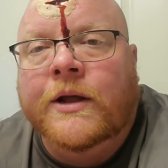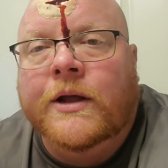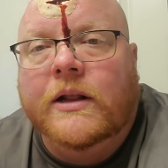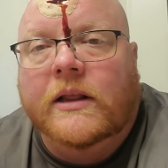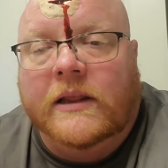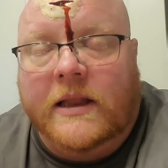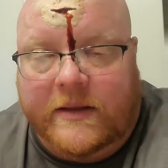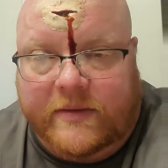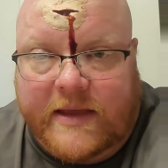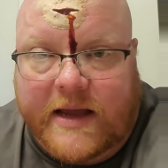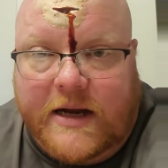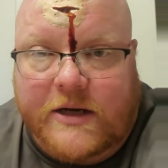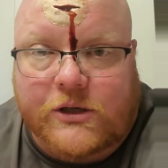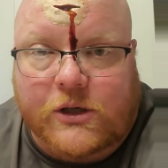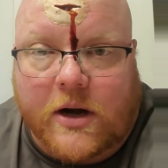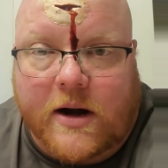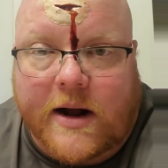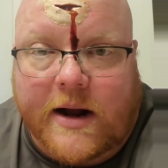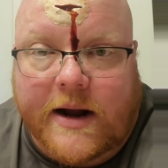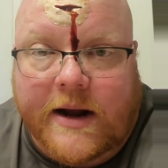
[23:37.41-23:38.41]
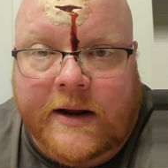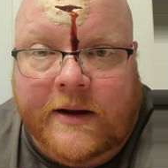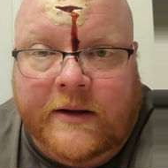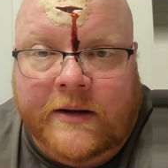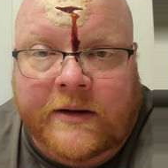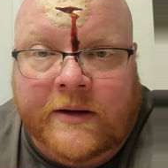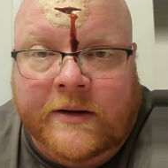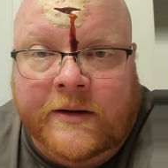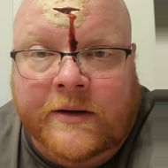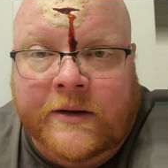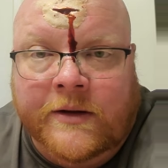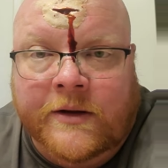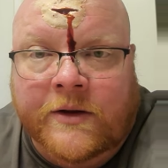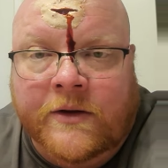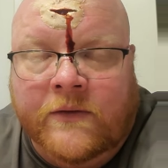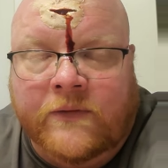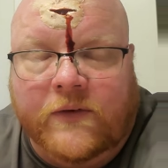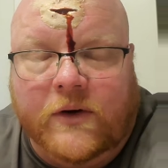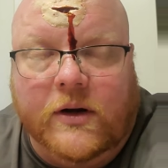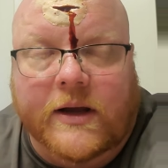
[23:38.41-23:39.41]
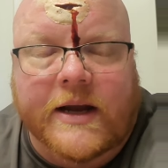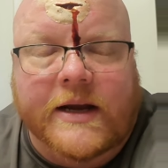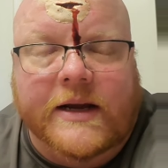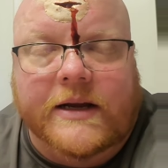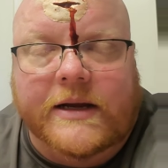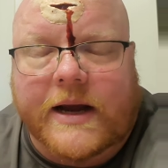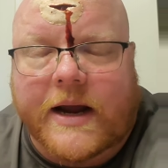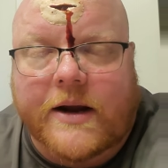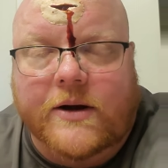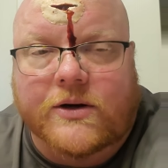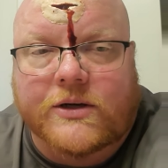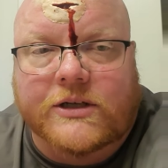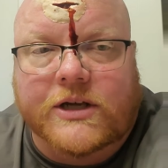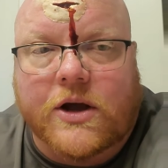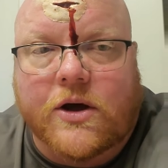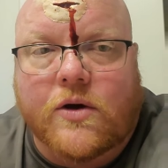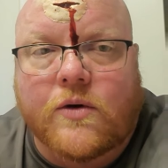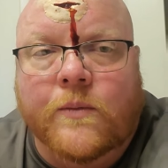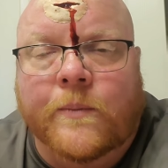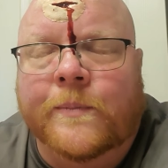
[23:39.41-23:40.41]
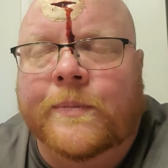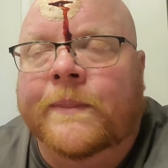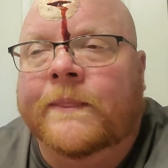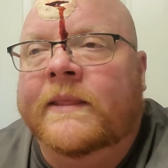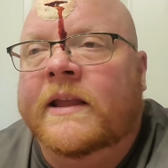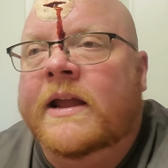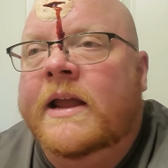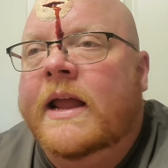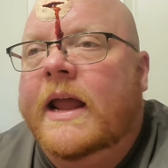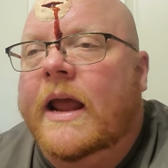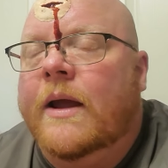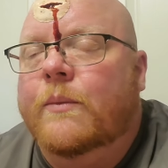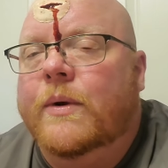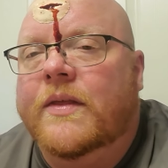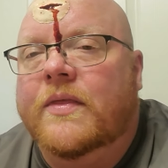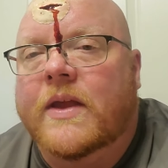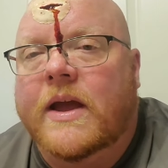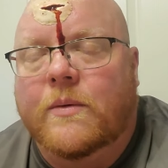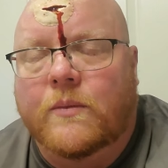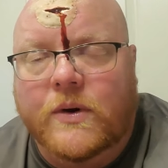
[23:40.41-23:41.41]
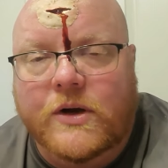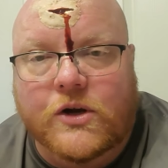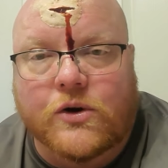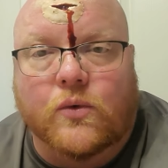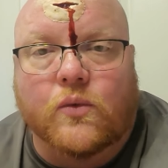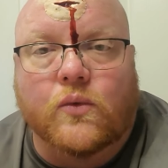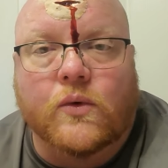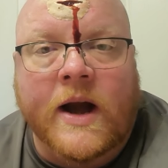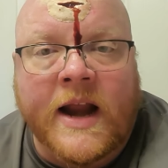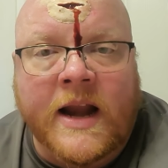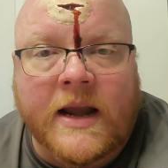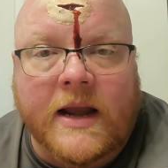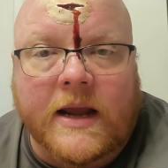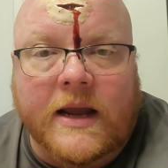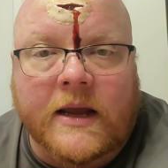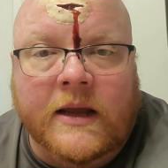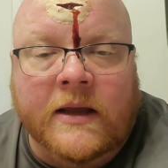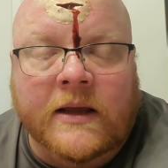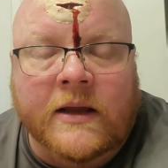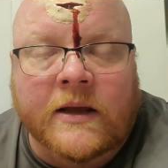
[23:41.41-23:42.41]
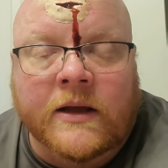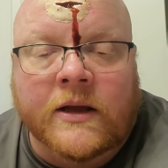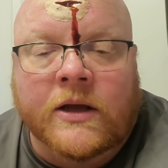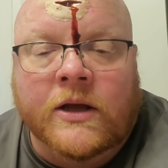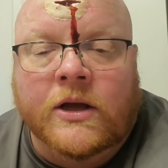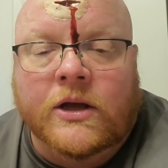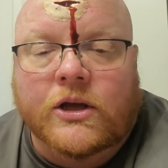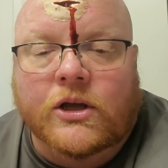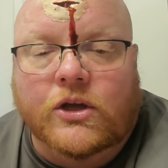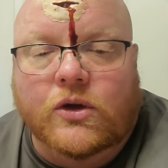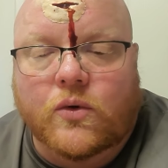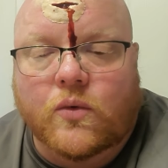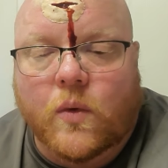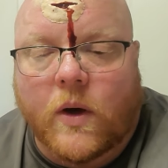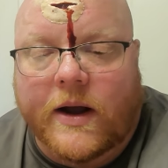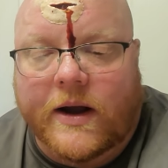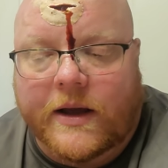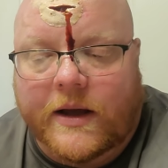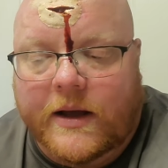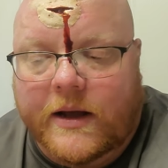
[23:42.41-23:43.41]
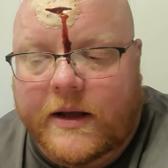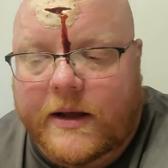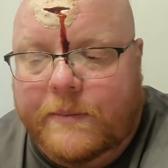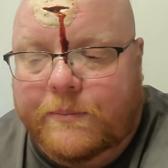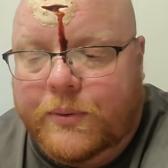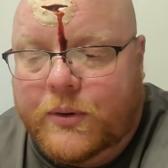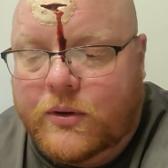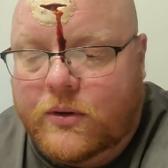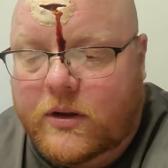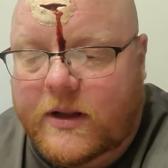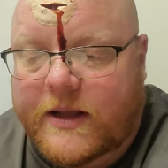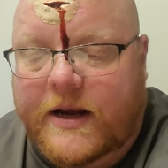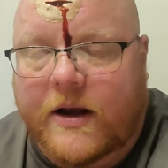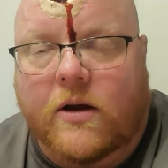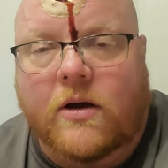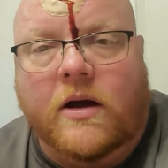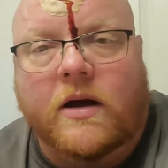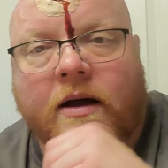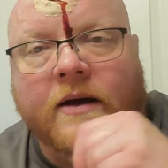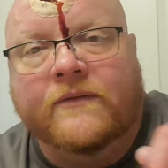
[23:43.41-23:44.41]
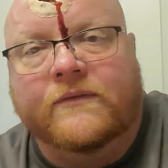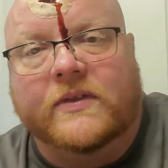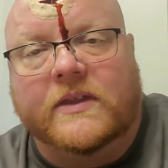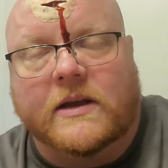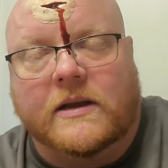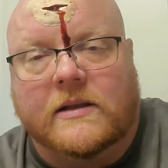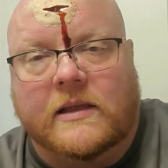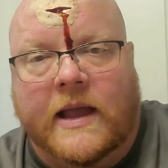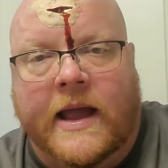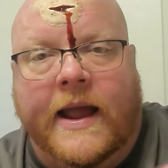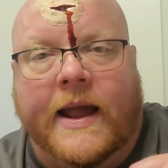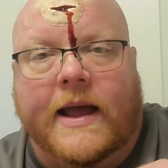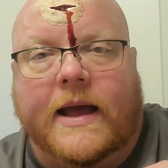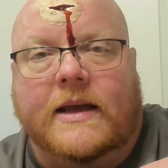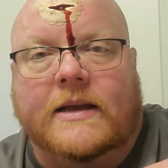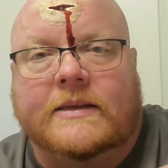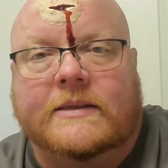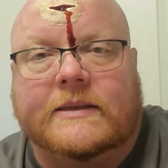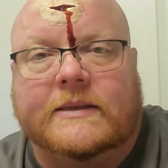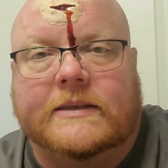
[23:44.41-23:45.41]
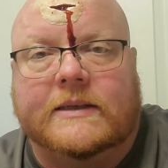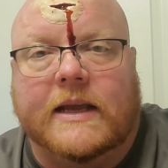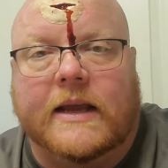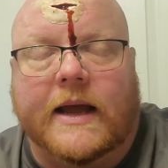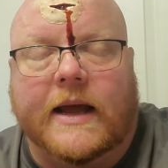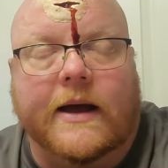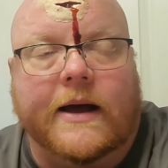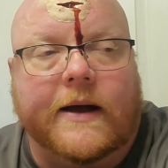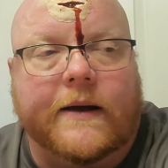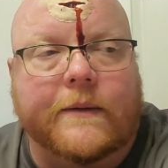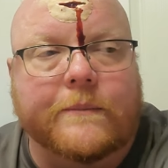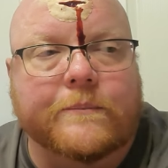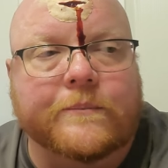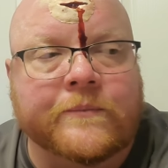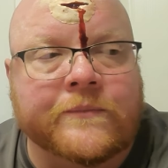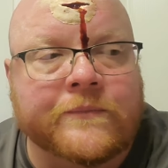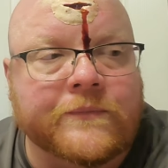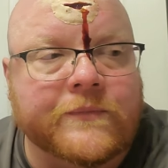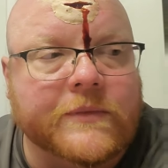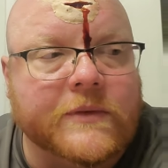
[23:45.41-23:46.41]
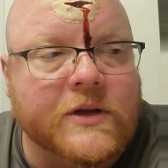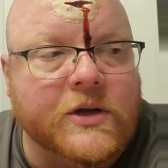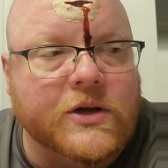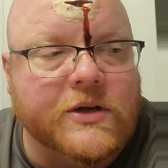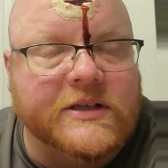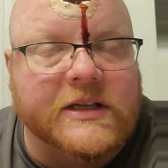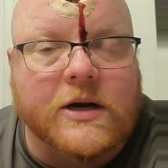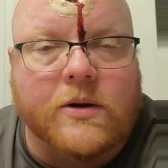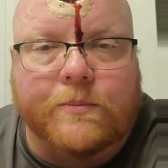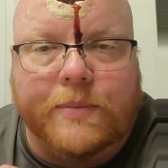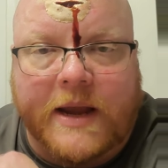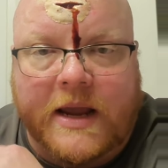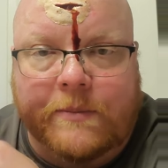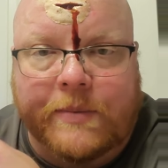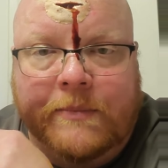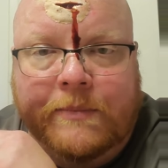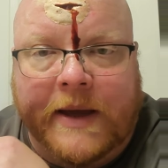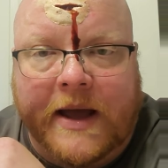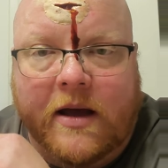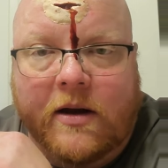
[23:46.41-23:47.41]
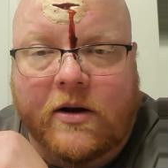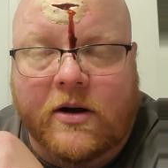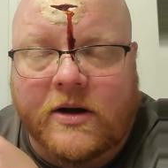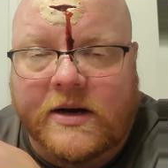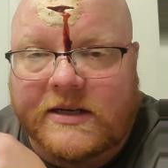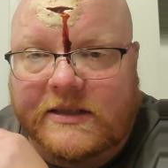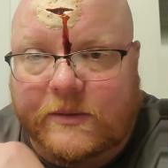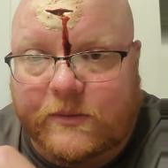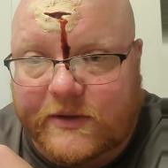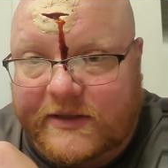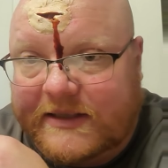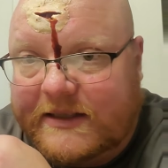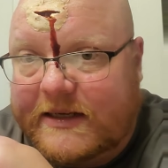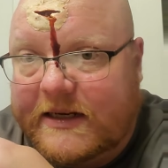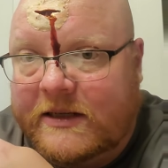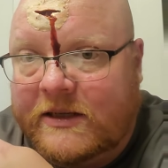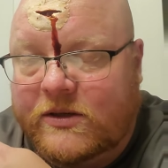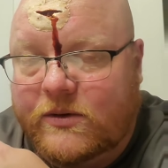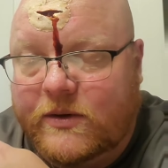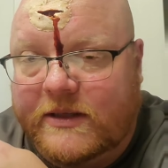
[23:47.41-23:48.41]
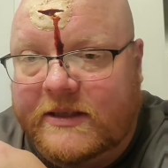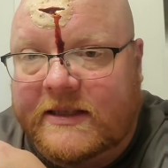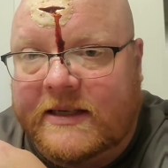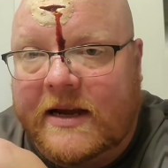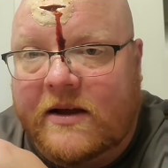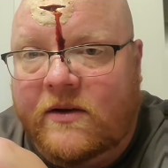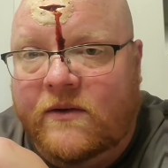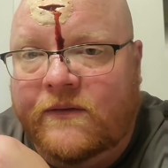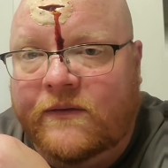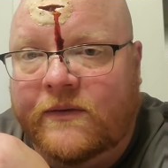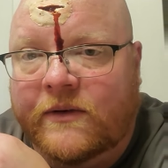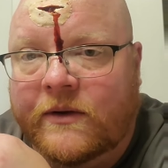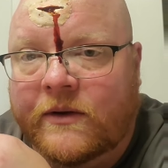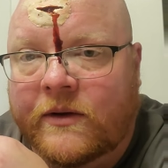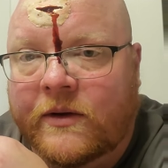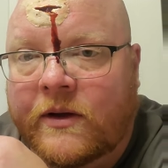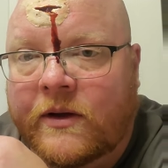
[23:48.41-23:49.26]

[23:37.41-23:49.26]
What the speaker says: let that dry for like a day or so. And when you're ready, you want to pull it off the glass. Use a little baby powder because it will stick to itself.